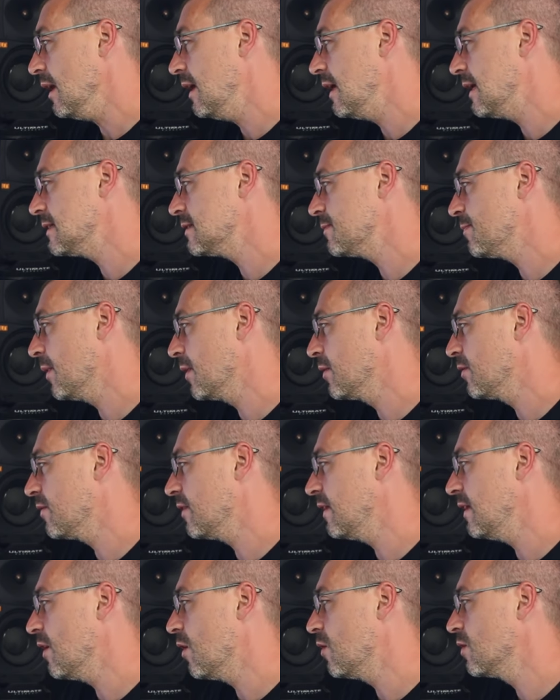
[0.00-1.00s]
as both
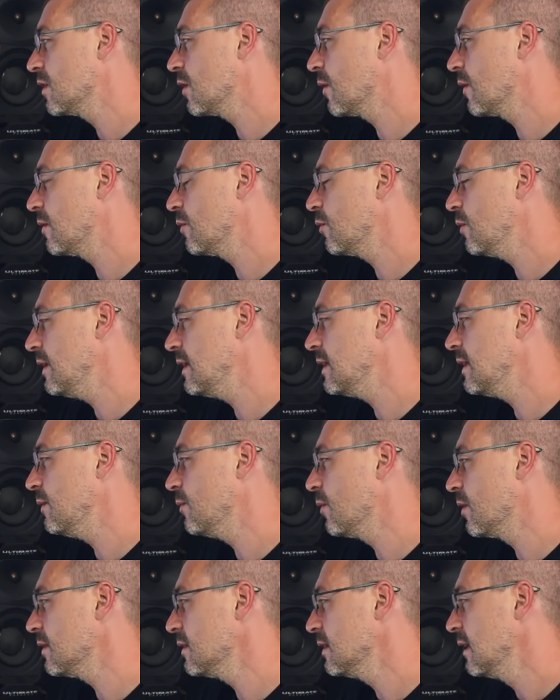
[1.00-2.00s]
the ongoing weekly
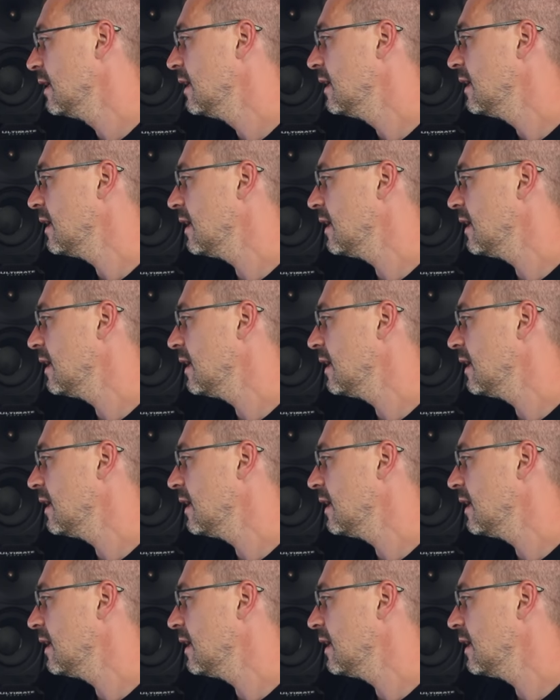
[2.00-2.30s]
one,